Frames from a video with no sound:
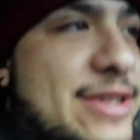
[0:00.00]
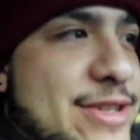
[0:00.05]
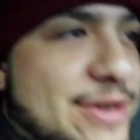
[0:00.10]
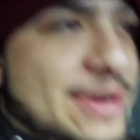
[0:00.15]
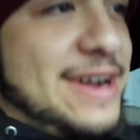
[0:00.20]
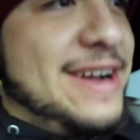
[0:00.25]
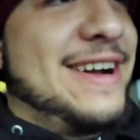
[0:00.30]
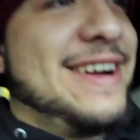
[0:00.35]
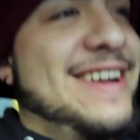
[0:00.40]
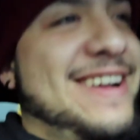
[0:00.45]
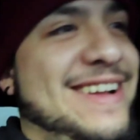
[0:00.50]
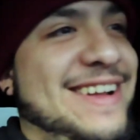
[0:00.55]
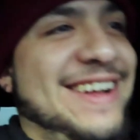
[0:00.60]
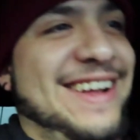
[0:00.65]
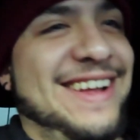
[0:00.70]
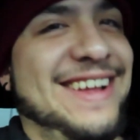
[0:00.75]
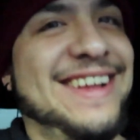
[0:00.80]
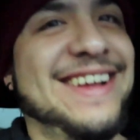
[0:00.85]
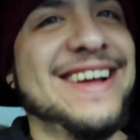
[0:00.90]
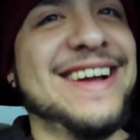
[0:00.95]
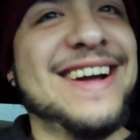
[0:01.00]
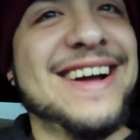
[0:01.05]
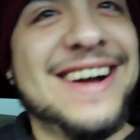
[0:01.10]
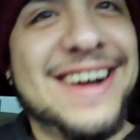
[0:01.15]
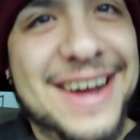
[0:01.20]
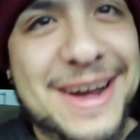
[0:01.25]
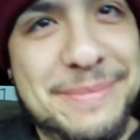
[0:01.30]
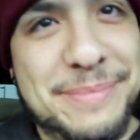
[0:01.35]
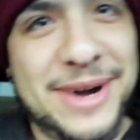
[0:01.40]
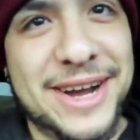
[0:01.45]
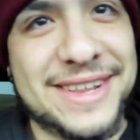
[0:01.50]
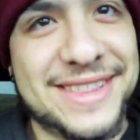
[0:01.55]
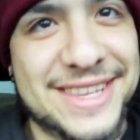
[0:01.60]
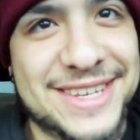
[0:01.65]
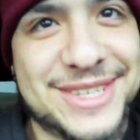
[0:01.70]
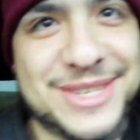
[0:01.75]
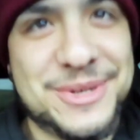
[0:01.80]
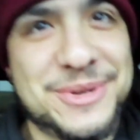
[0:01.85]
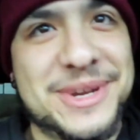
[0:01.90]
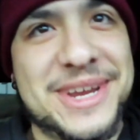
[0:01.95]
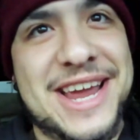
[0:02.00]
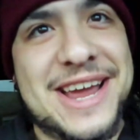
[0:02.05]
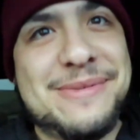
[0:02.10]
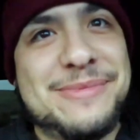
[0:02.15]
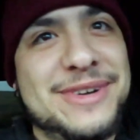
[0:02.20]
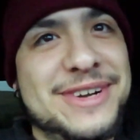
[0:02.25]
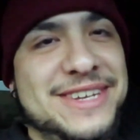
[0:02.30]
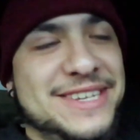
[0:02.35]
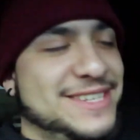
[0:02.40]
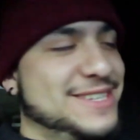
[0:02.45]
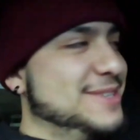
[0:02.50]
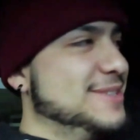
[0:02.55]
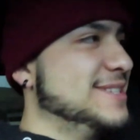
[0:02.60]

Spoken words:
So I bought this new camera because I